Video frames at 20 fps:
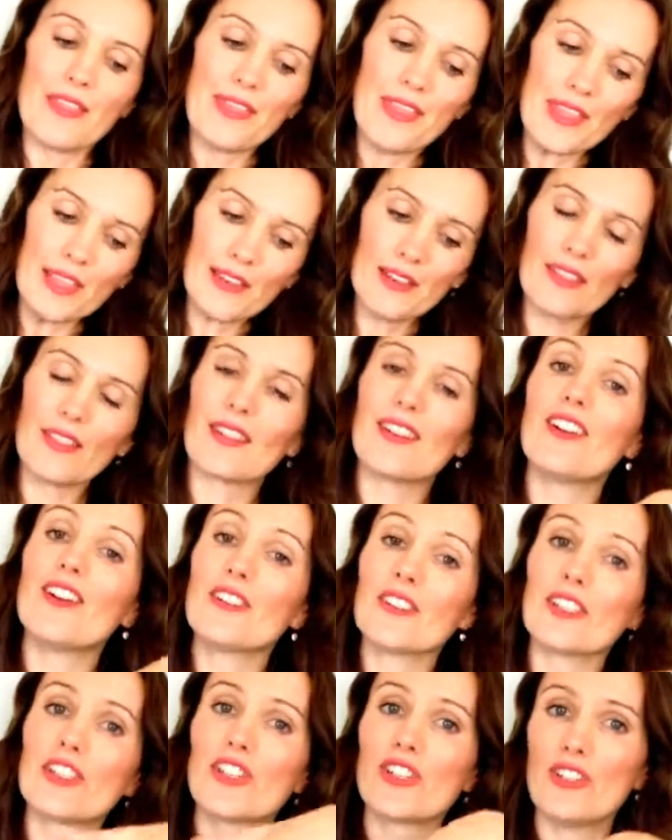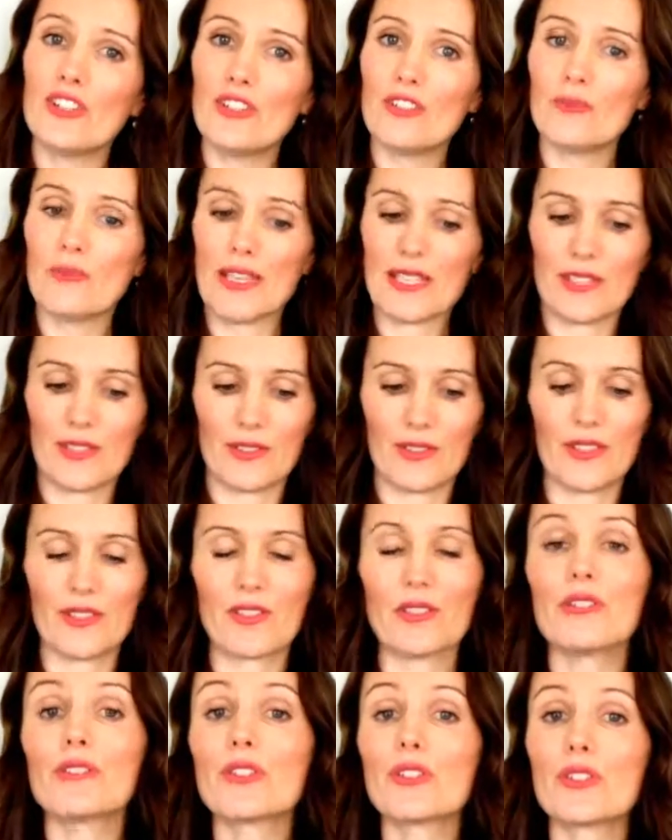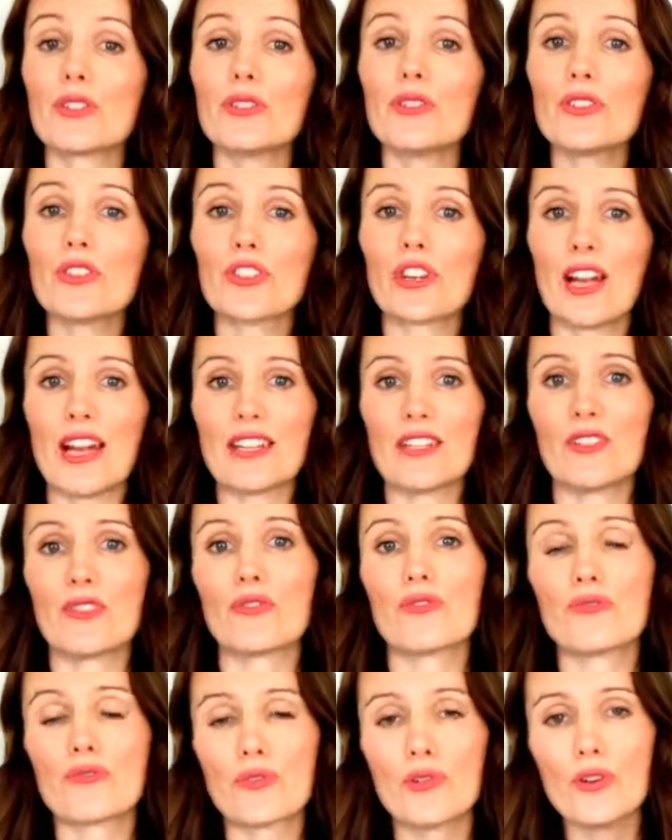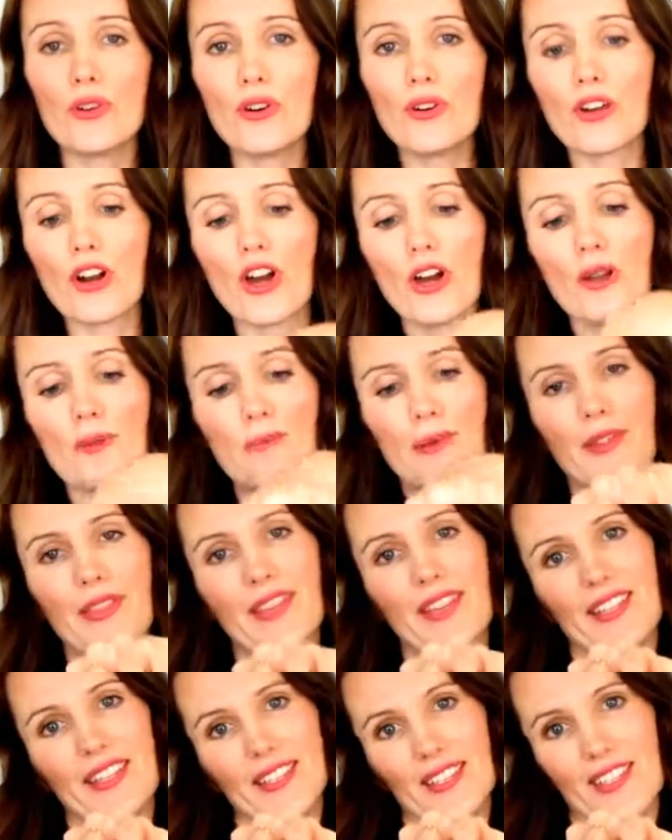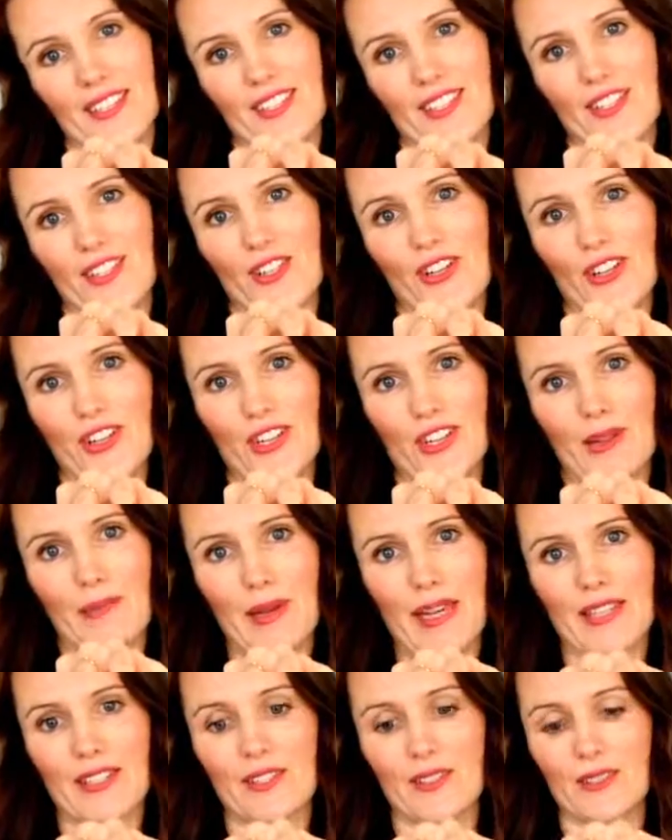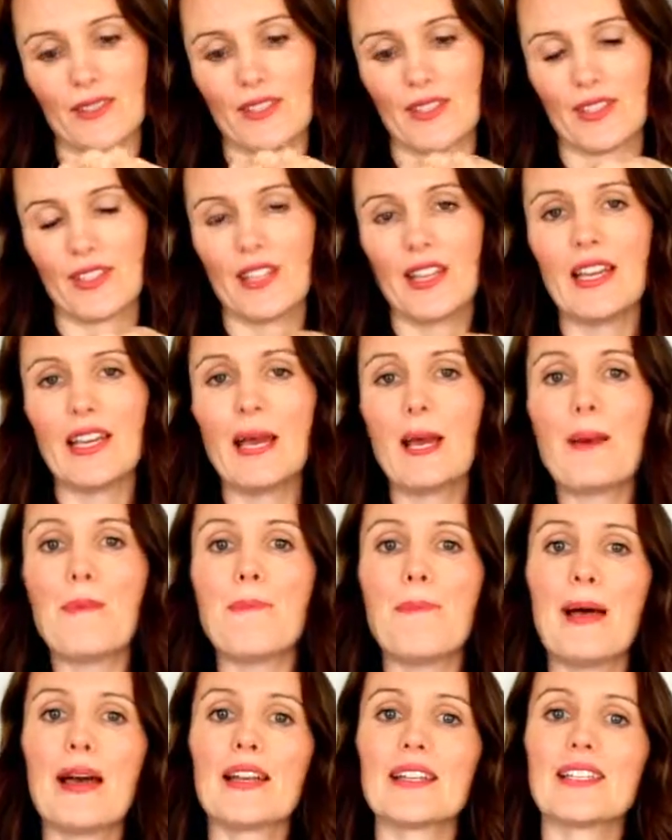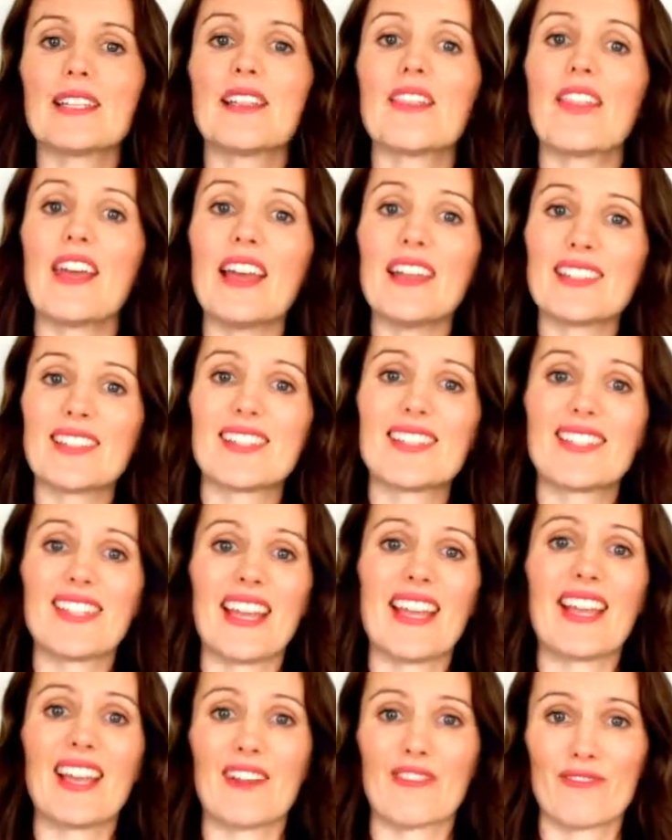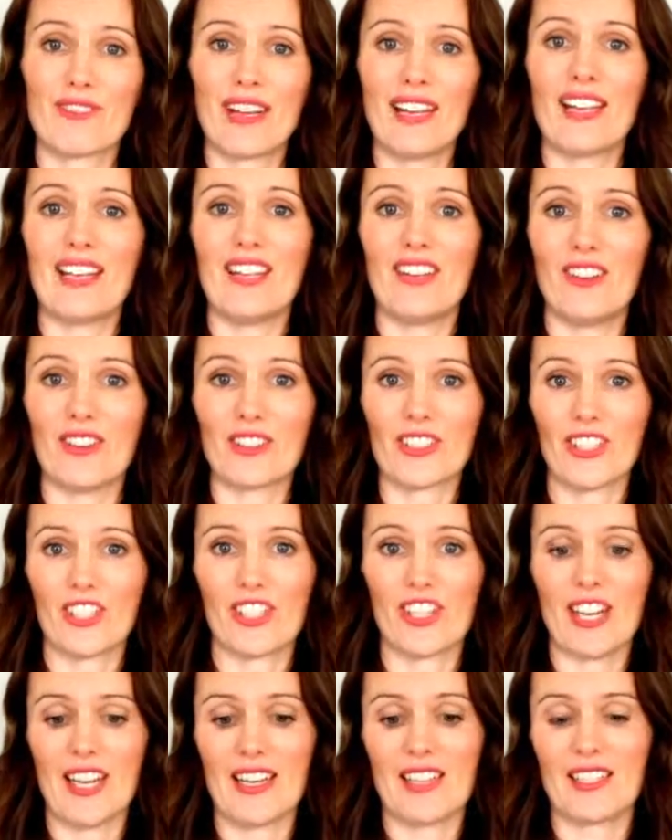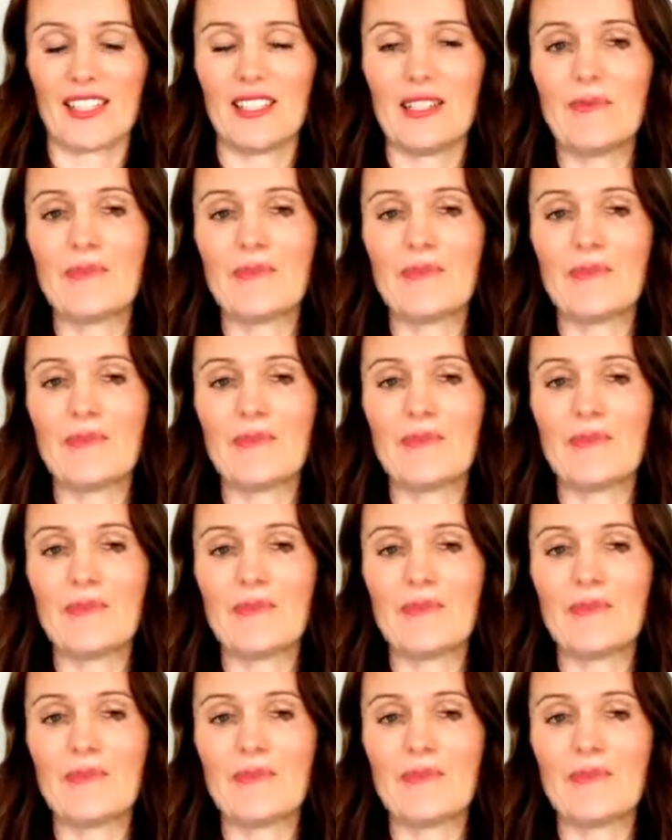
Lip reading: Then the longitudinal muscles still try to draw open these inner circular muscles, but they're staying really locked shut.